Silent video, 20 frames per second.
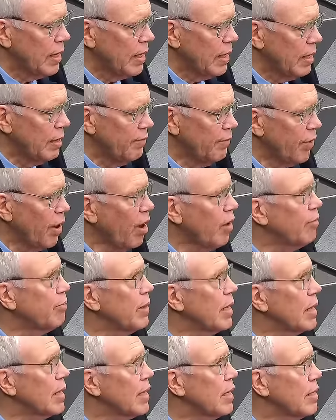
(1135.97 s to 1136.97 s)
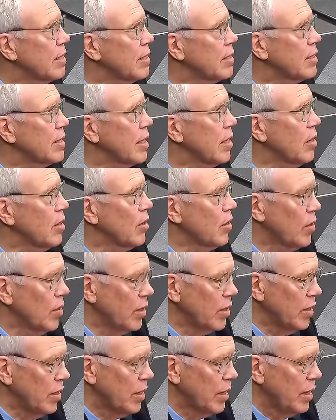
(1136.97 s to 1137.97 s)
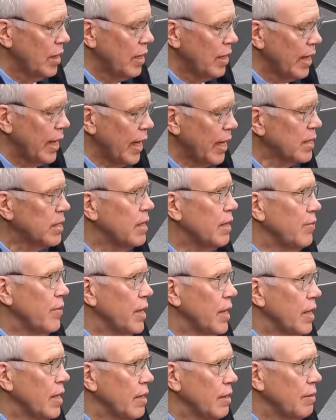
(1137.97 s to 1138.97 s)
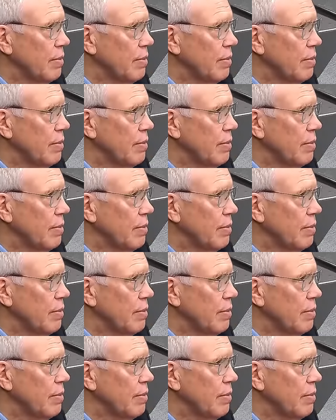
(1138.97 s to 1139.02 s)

involvement in terror activity?